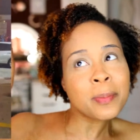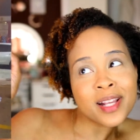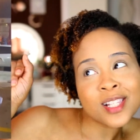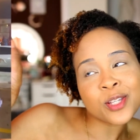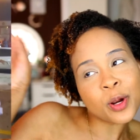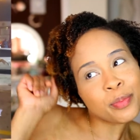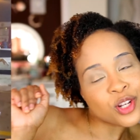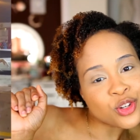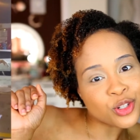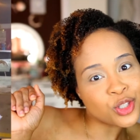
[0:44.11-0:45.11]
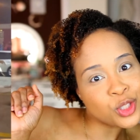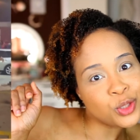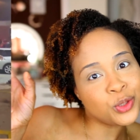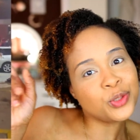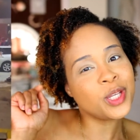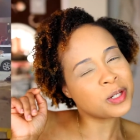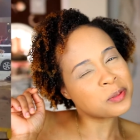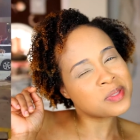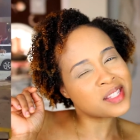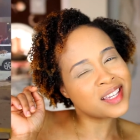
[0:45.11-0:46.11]
maybe insert a picture or two, you know
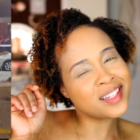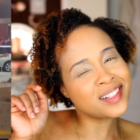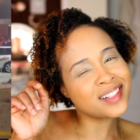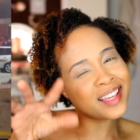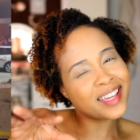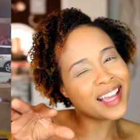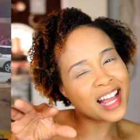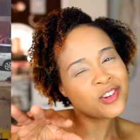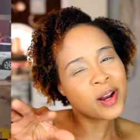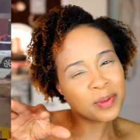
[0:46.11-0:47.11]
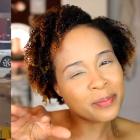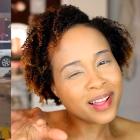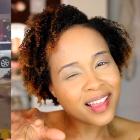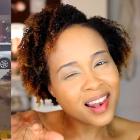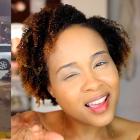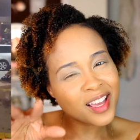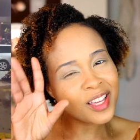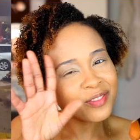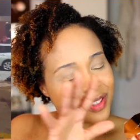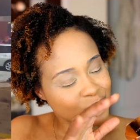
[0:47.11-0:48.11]
what I'm saying? Like, I try to be about that
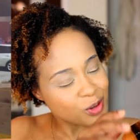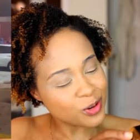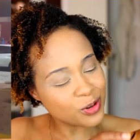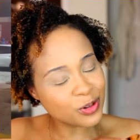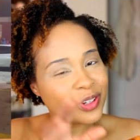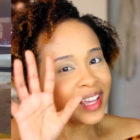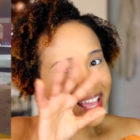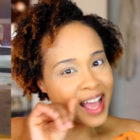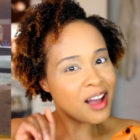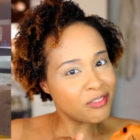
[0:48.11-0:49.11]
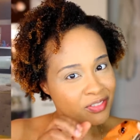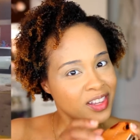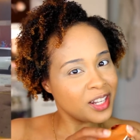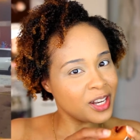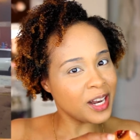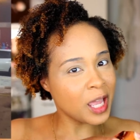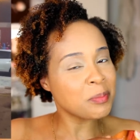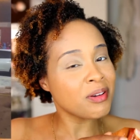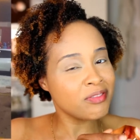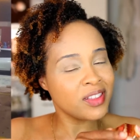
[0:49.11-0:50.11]
life, so I'm feeling the
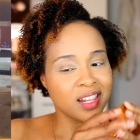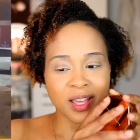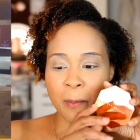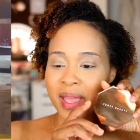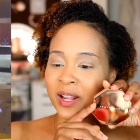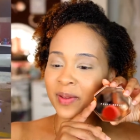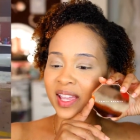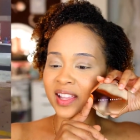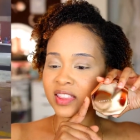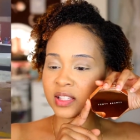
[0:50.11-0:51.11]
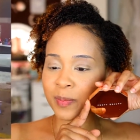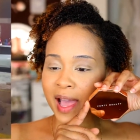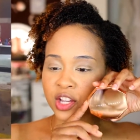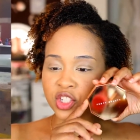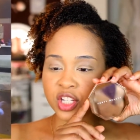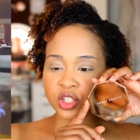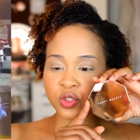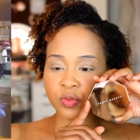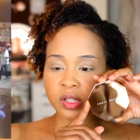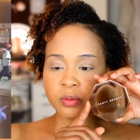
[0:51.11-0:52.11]
name, I'm feeling it. But anyway, this packaging
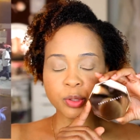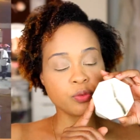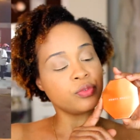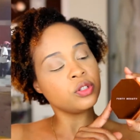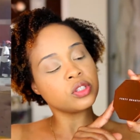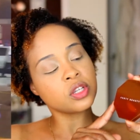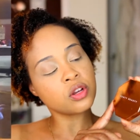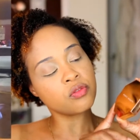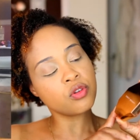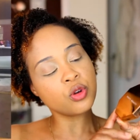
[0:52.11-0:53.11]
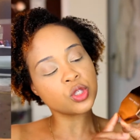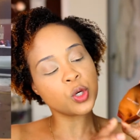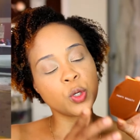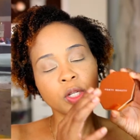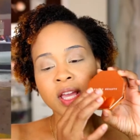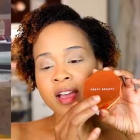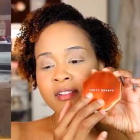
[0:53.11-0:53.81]
is really beautiful. It's rose gold.